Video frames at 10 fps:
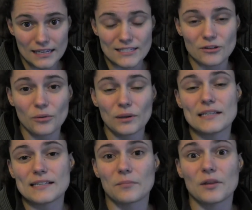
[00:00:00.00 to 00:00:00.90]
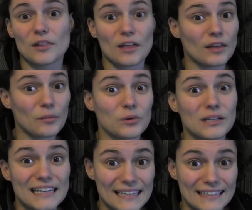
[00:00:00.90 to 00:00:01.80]
It's not really something that they would
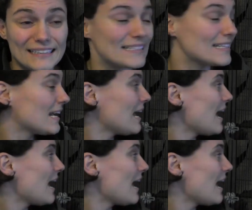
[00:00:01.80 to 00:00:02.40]
need.